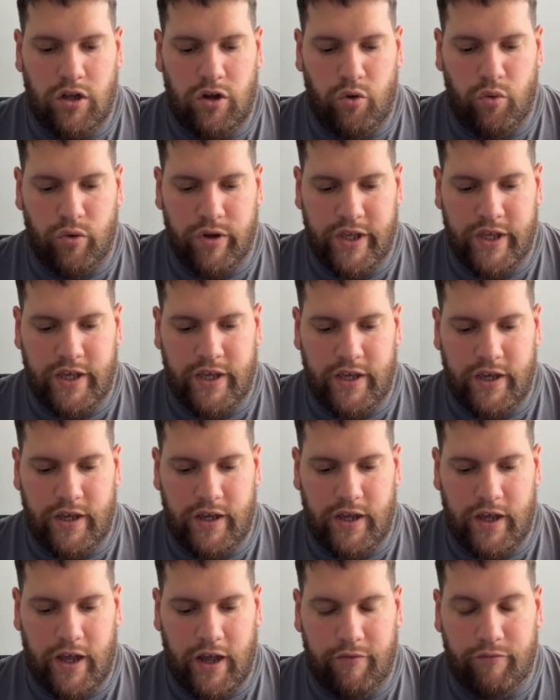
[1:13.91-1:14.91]
We
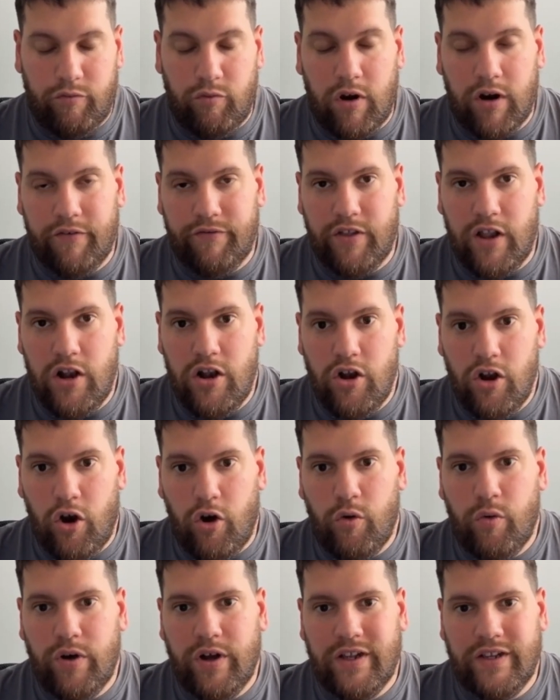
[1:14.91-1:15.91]
have one of the
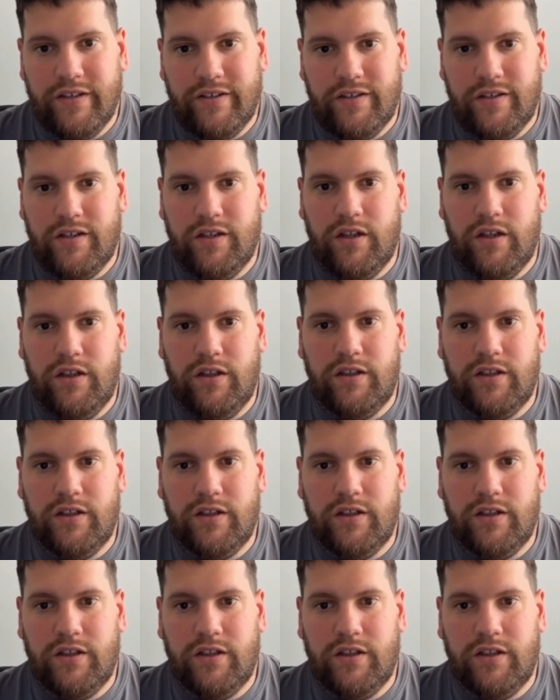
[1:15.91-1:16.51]
lowest